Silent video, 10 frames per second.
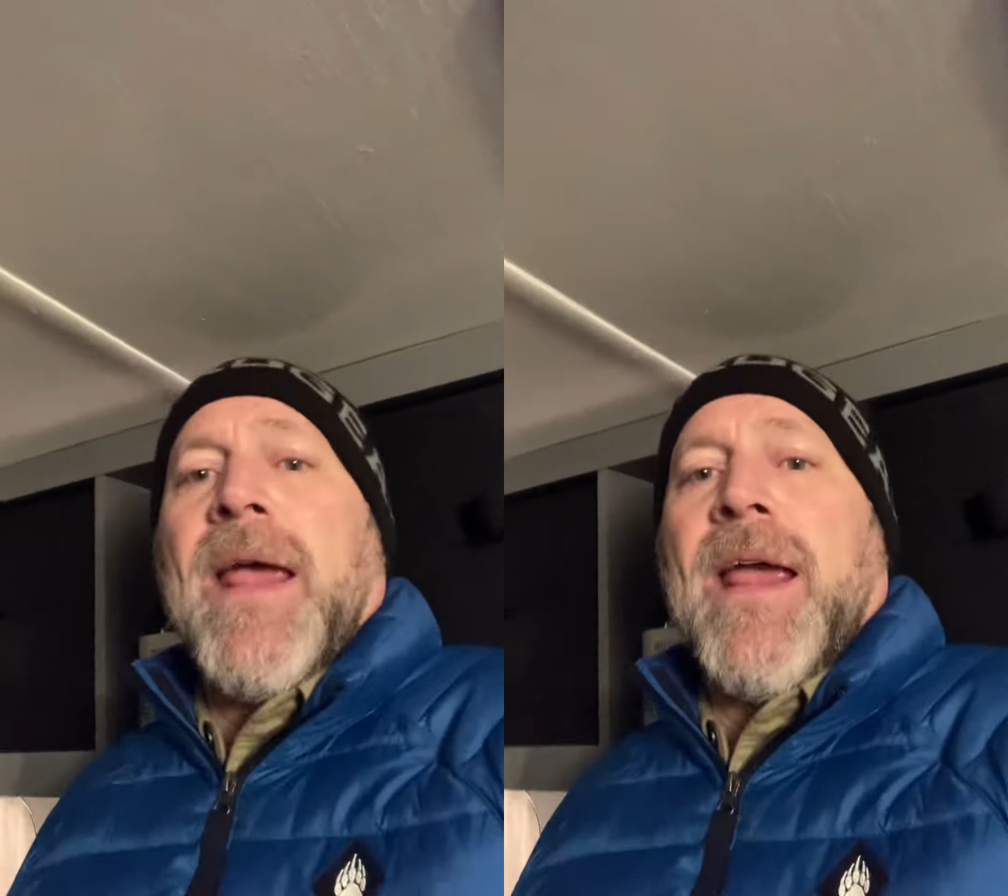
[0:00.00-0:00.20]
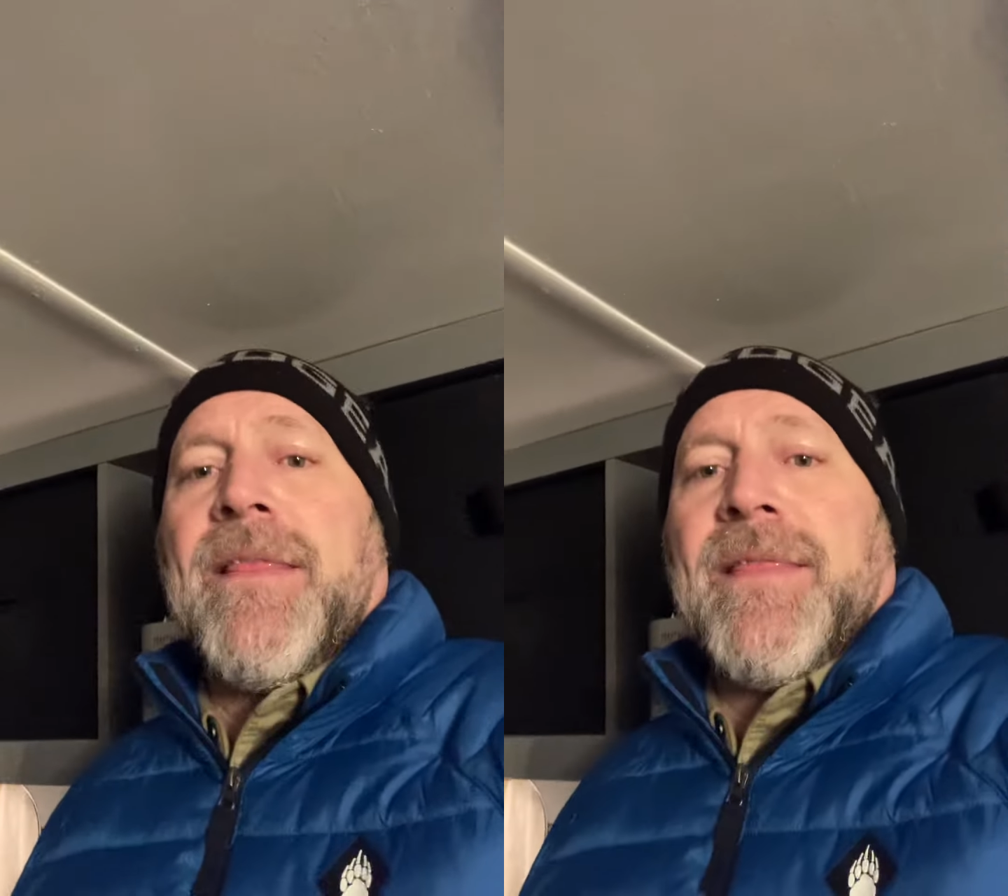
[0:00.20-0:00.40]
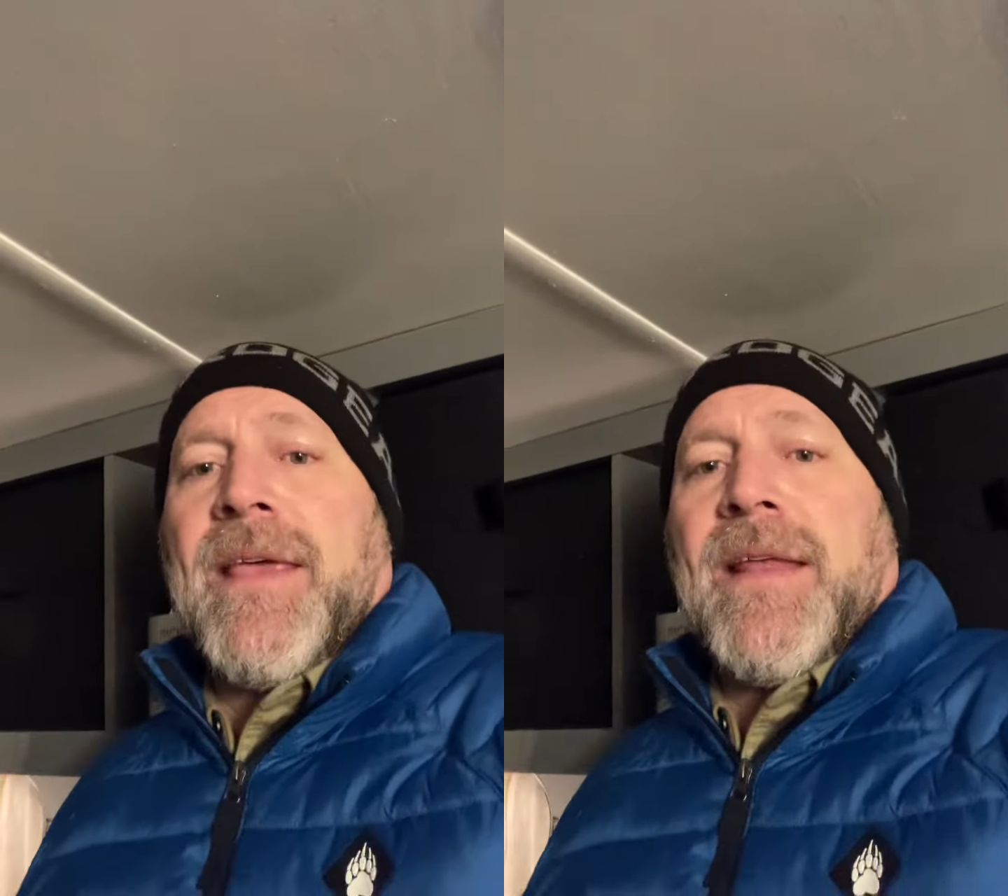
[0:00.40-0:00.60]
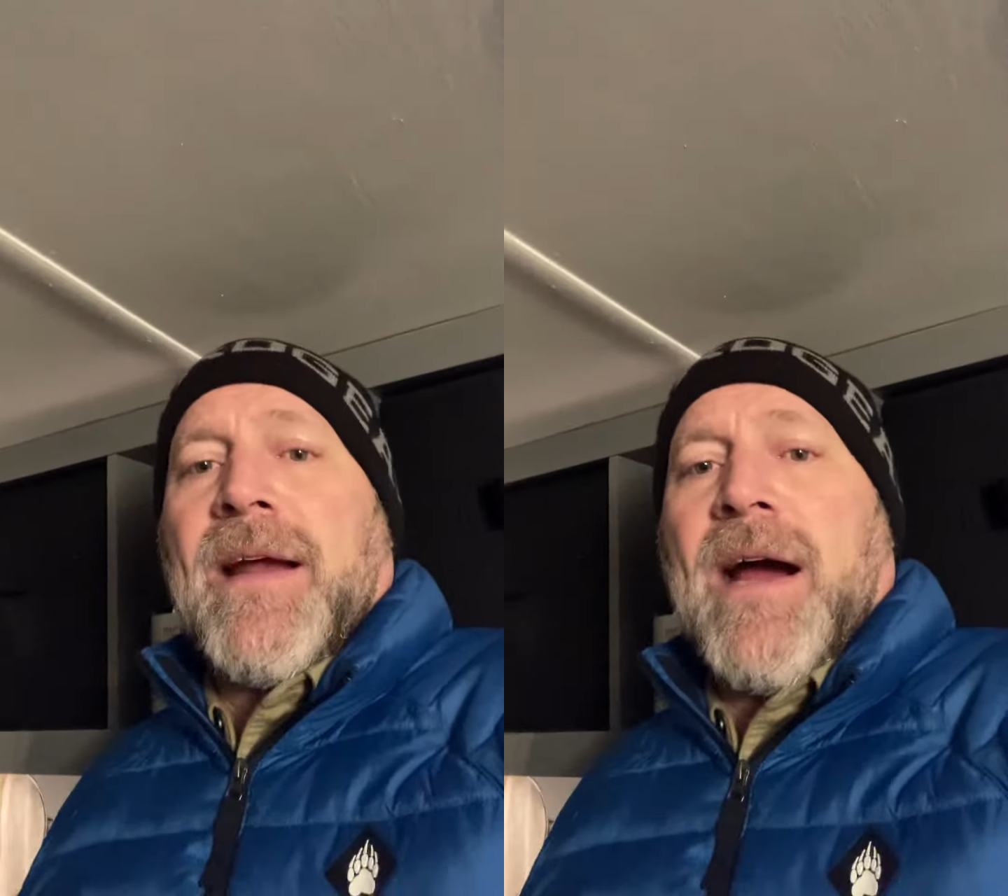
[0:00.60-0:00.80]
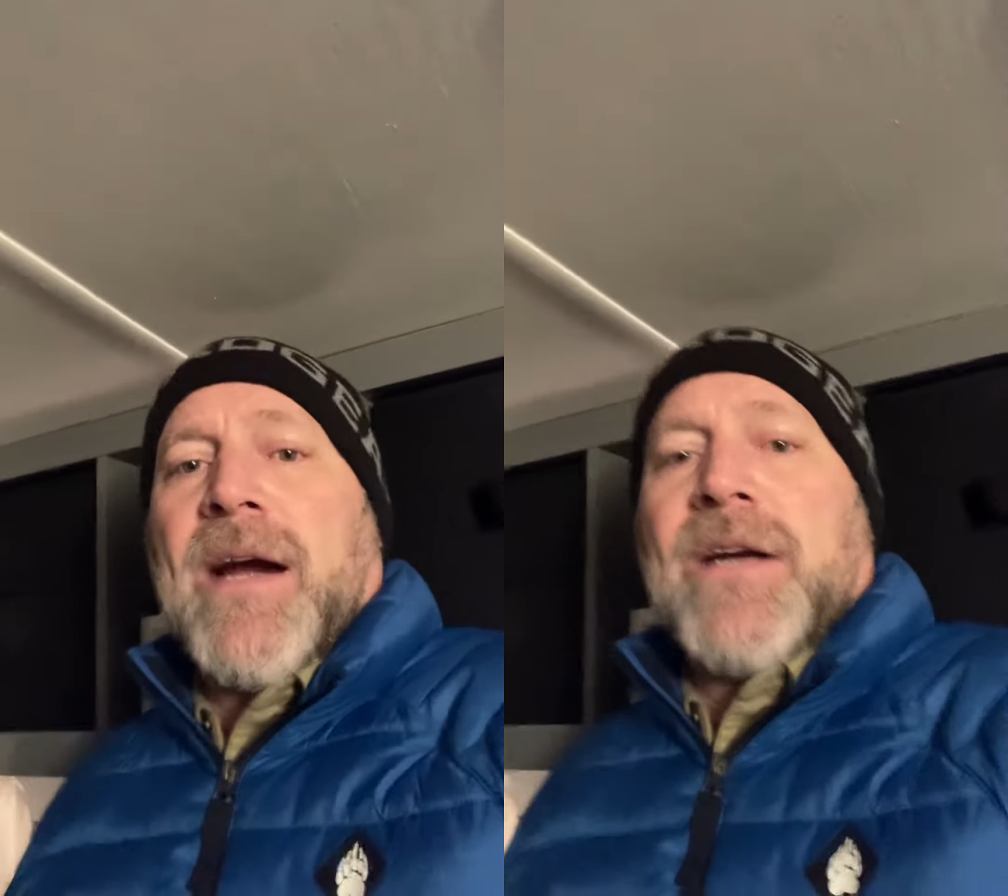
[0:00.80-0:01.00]
And then
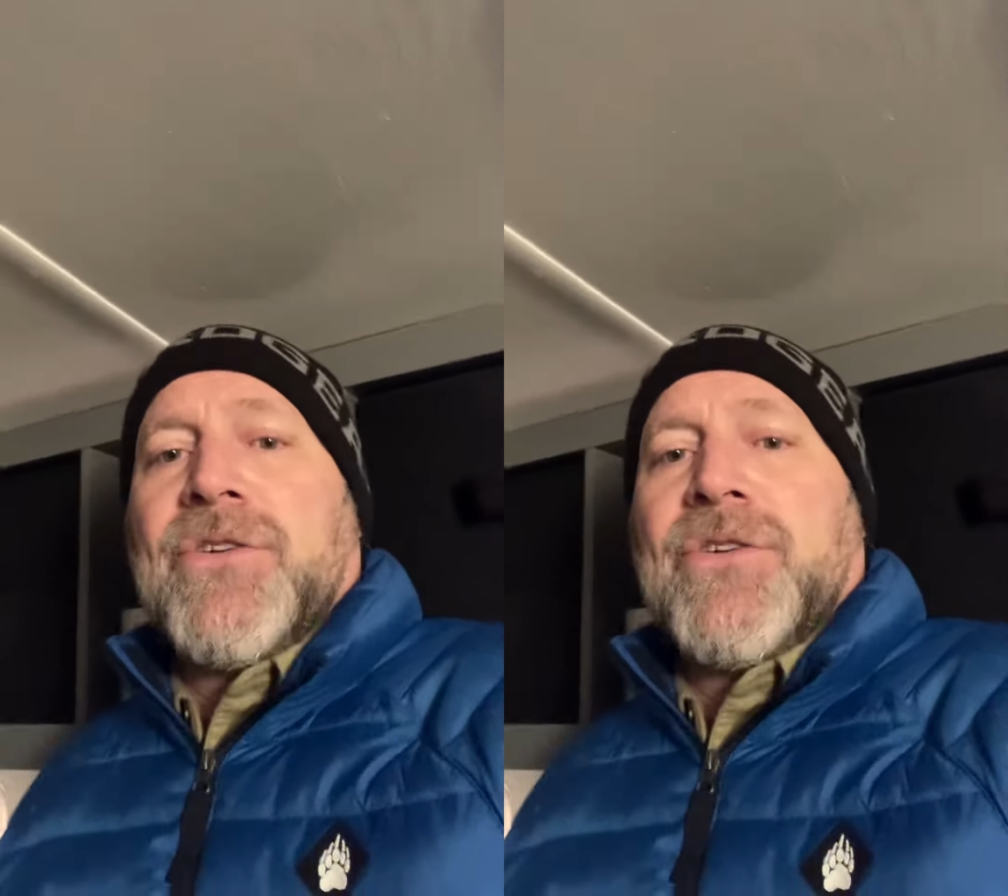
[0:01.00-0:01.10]
our